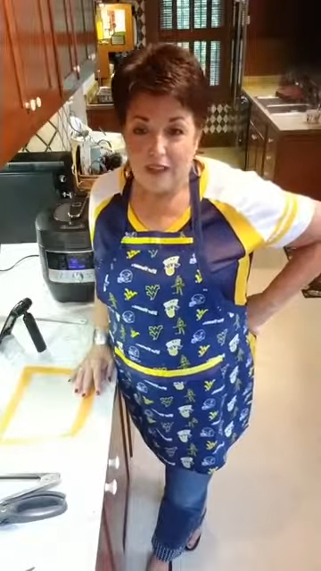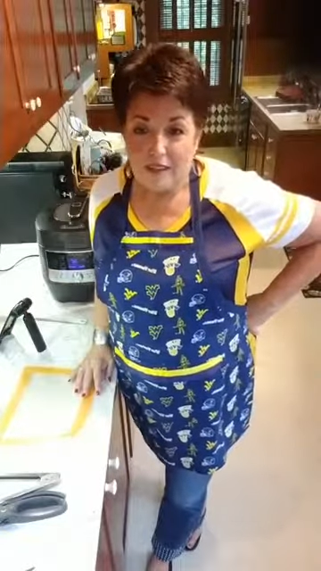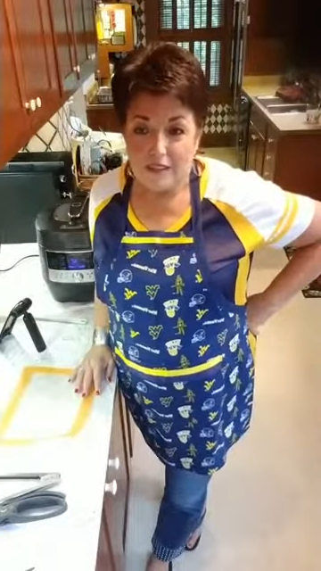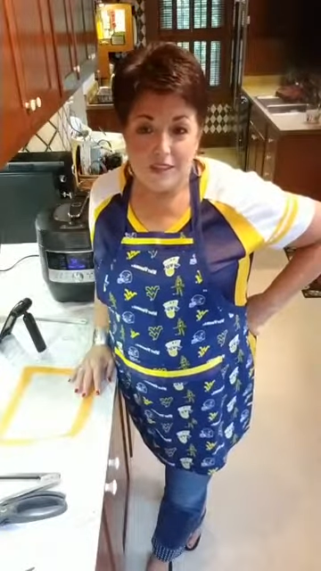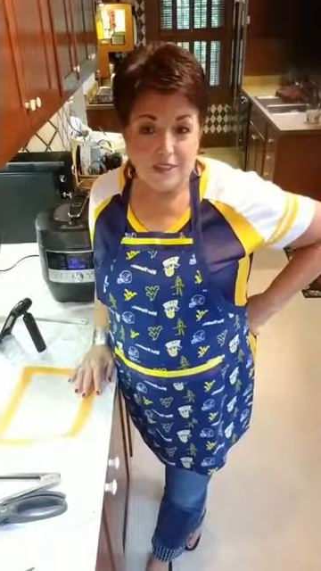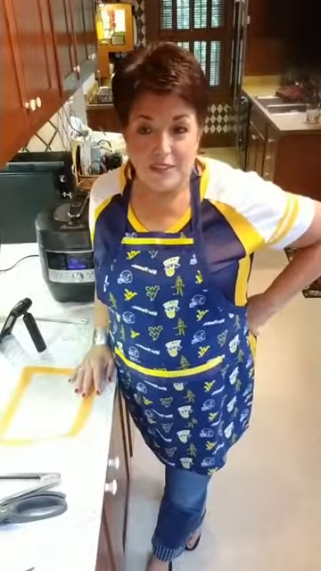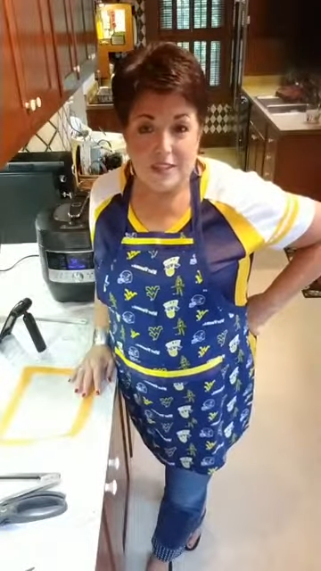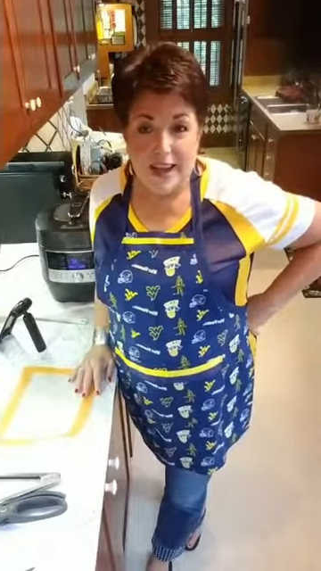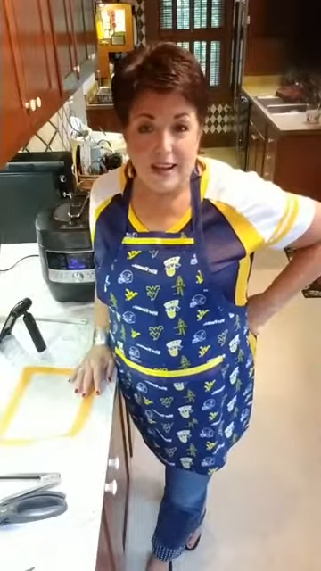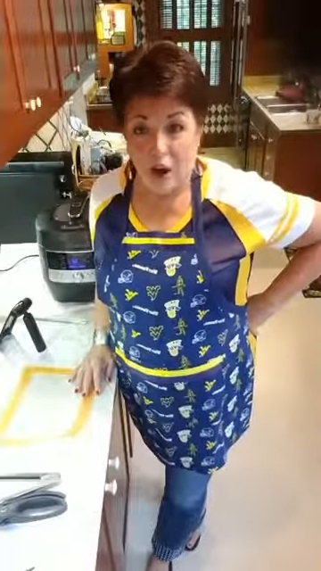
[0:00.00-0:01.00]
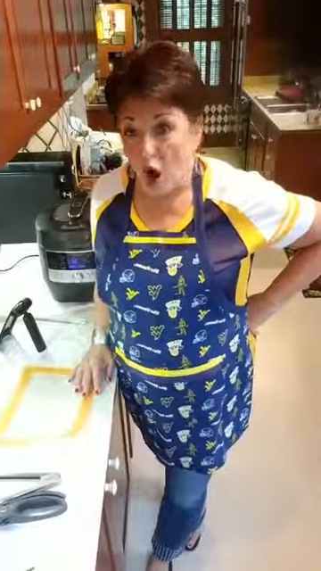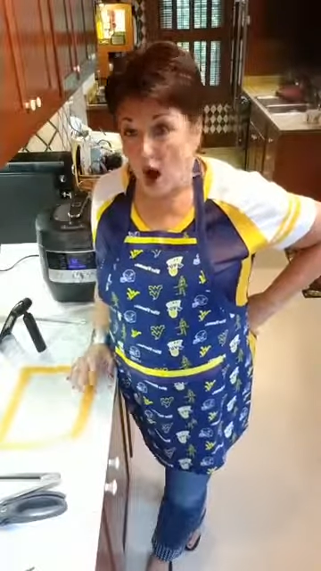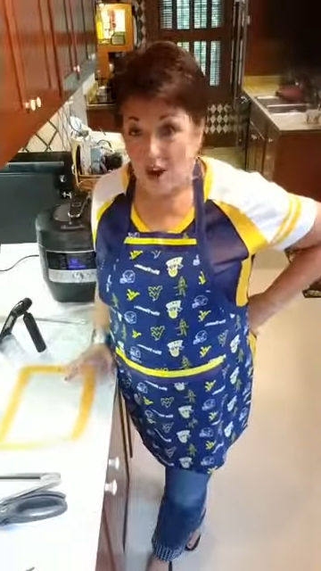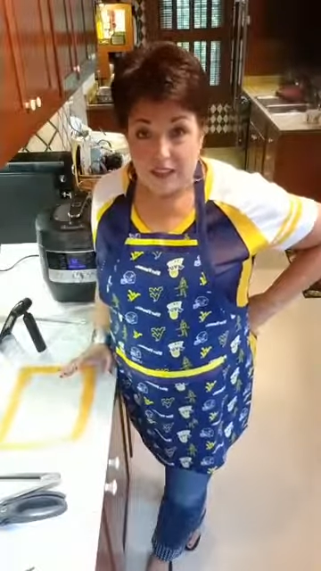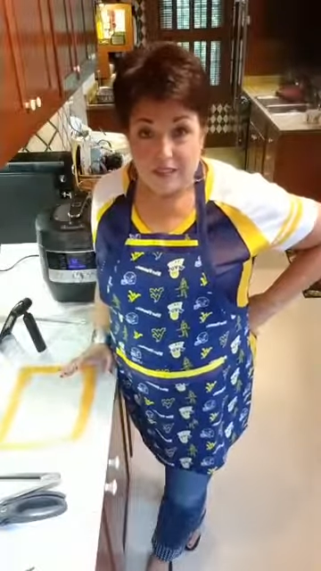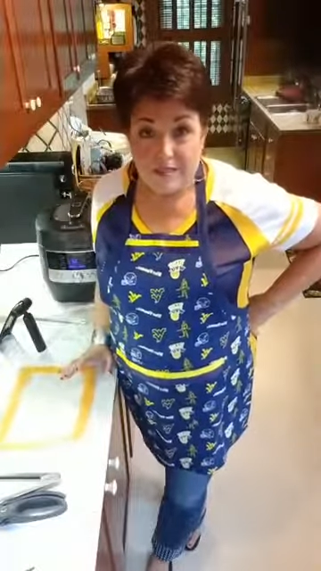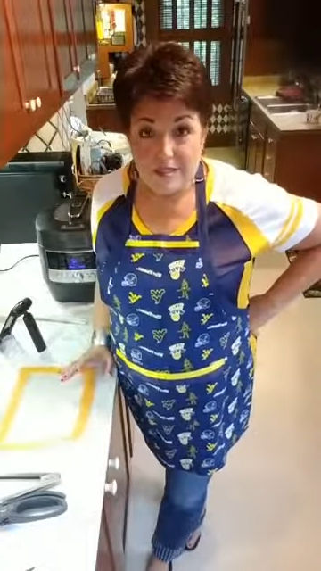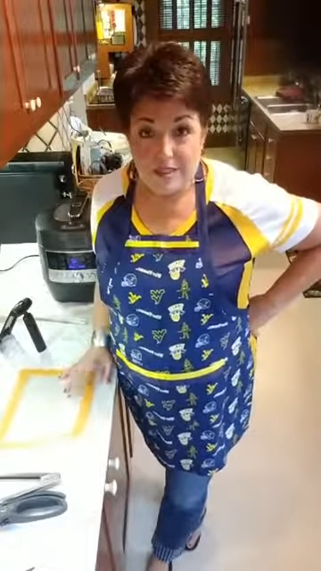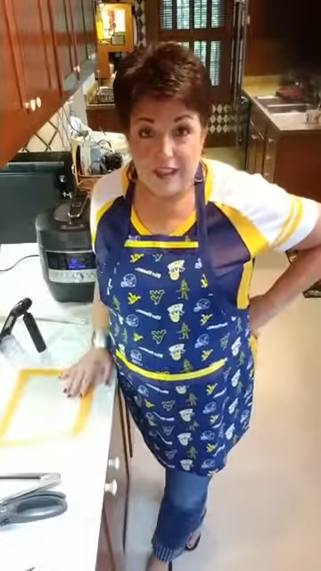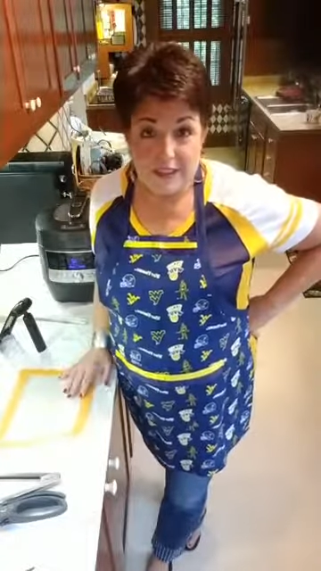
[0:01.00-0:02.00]
You could just add
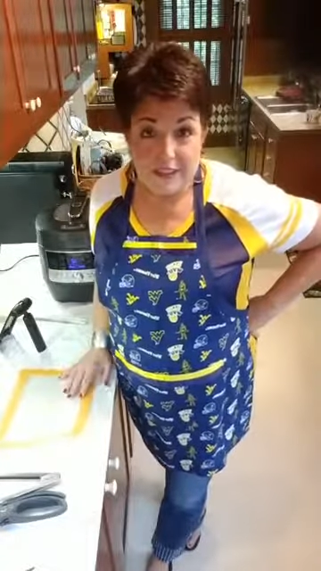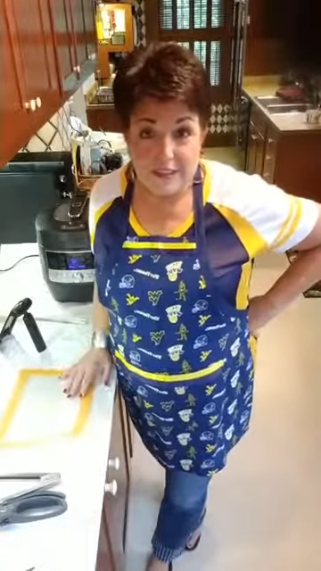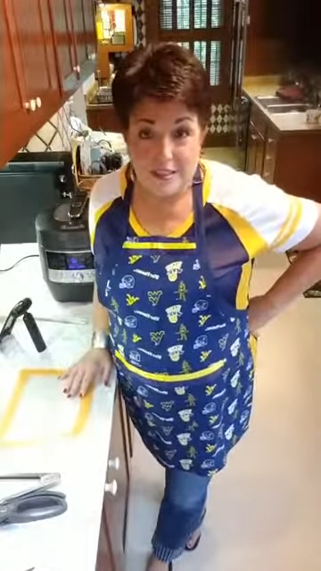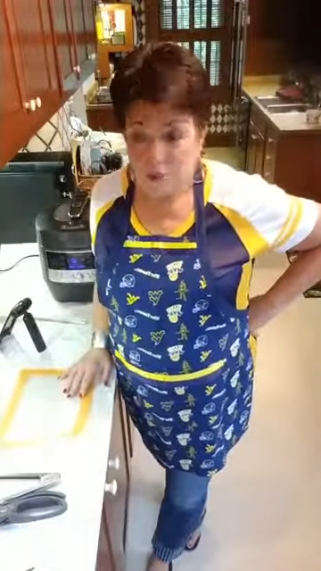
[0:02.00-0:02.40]
olives, onions,